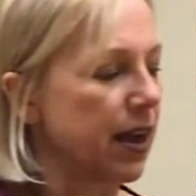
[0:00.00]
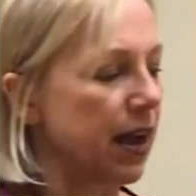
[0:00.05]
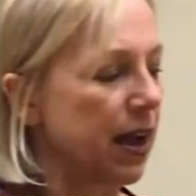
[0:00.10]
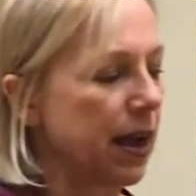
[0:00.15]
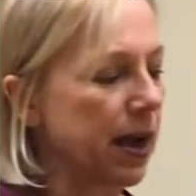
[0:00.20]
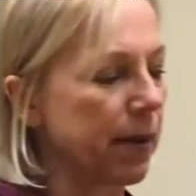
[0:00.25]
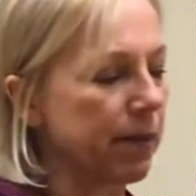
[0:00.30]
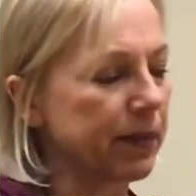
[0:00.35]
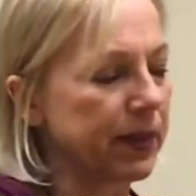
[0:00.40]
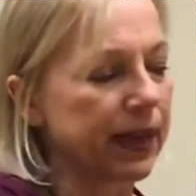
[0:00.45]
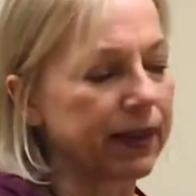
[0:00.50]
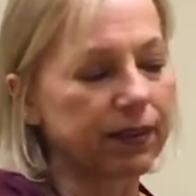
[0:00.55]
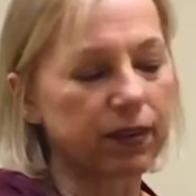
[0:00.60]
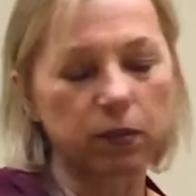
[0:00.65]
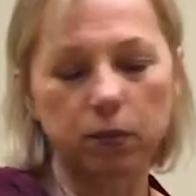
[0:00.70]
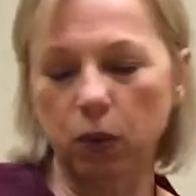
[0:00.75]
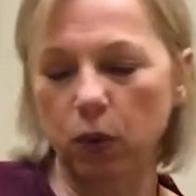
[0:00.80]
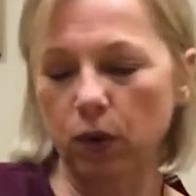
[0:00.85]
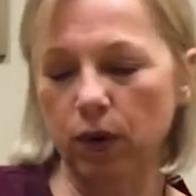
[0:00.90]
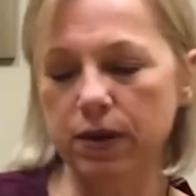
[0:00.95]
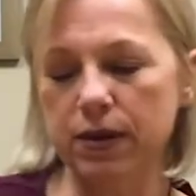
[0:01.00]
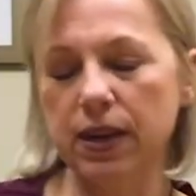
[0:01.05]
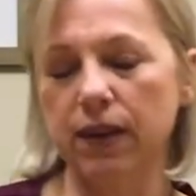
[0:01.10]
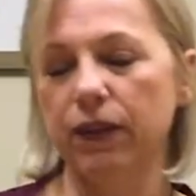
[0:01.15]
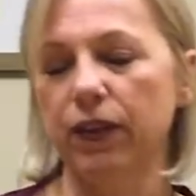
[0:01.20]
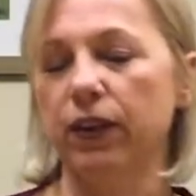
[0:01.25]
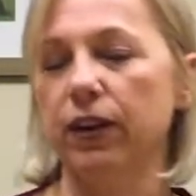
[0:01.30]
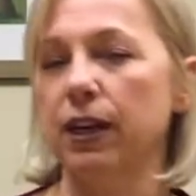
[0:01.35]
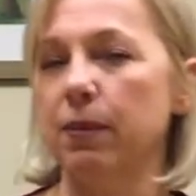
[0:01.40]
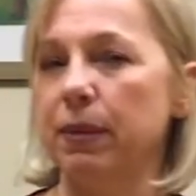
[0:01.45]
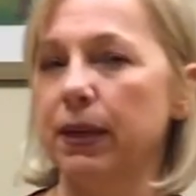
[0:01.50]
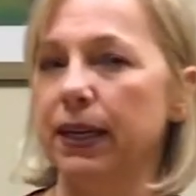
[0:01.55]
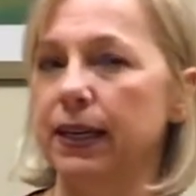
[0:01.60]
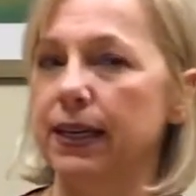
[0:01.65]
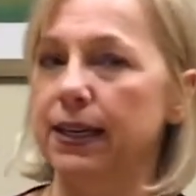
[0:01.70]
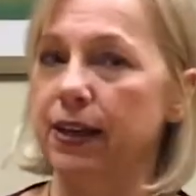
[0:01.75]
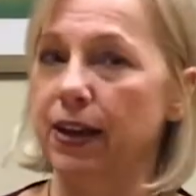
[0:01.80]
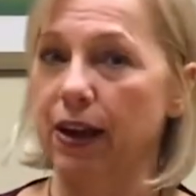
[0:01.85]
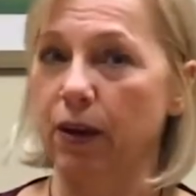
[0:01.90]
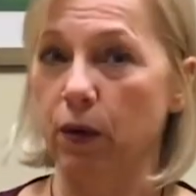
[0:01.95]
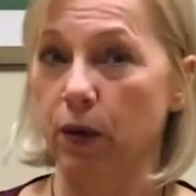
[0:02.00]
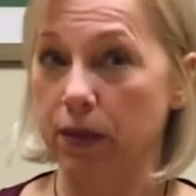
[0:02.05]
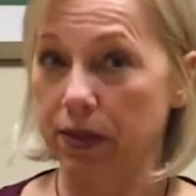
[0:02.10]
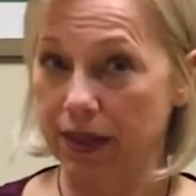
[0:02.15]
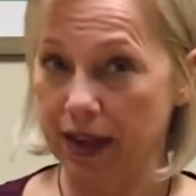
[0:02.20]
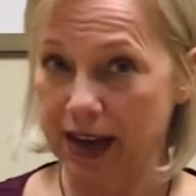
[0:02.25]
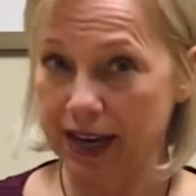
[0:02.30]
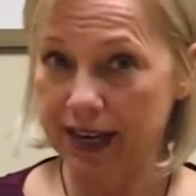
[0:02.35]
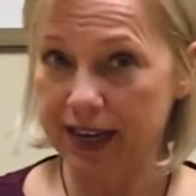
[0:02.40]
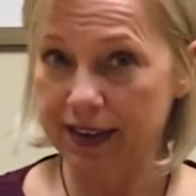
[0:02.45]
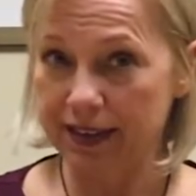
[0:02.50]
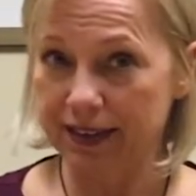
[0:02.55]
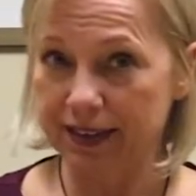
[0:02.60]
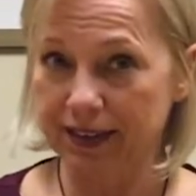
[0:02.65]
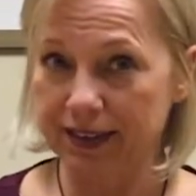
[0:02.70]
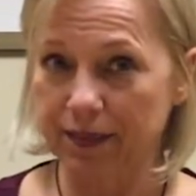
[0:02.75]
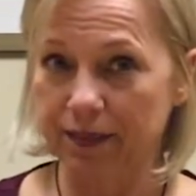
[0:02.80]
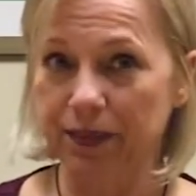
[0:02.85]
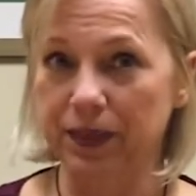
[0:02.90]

Um, it's important if you're going to be getting orthotics